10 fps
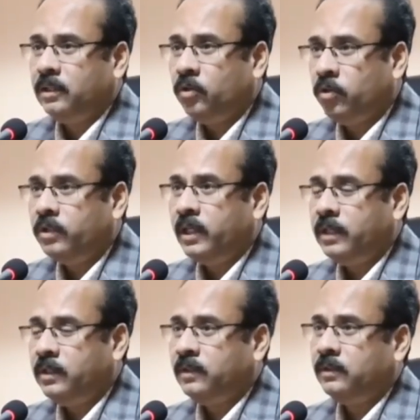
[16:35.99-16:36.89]
those
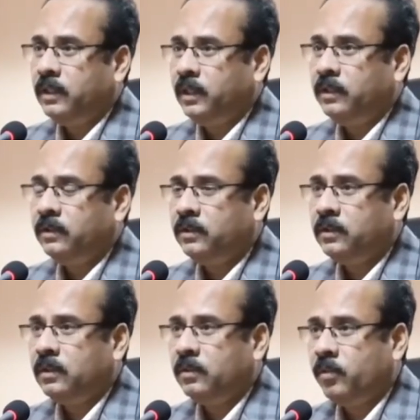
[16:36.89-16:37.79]
additions
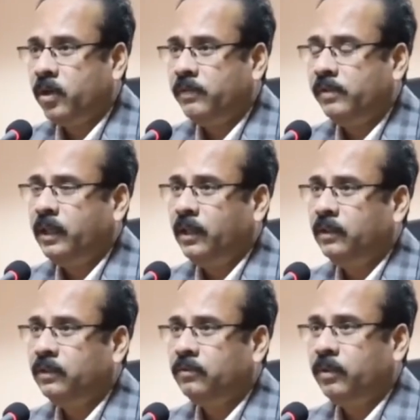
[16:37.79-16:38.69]
deletions
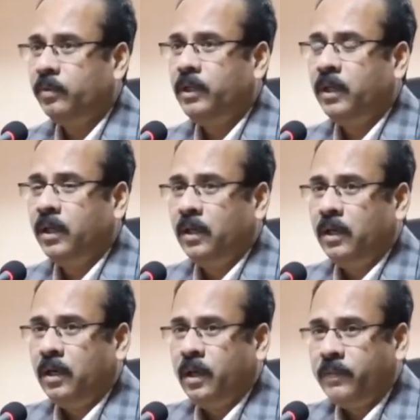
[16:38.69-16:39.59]
modifications will be
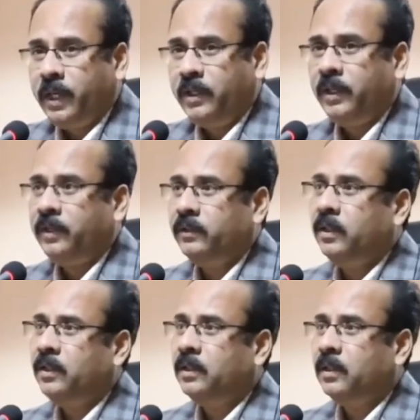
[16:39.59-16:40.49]
updated in
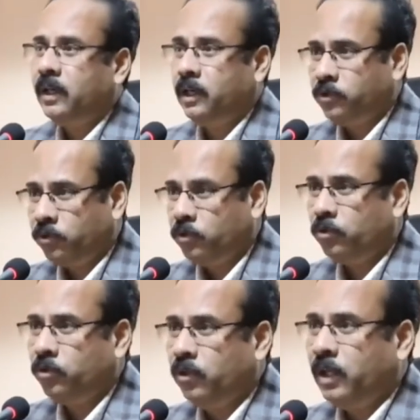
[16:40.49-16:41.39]
the electoral
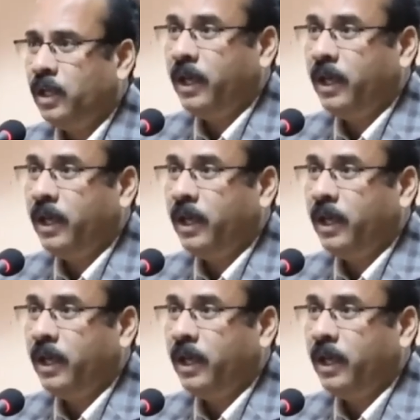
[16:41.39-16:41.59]
roll,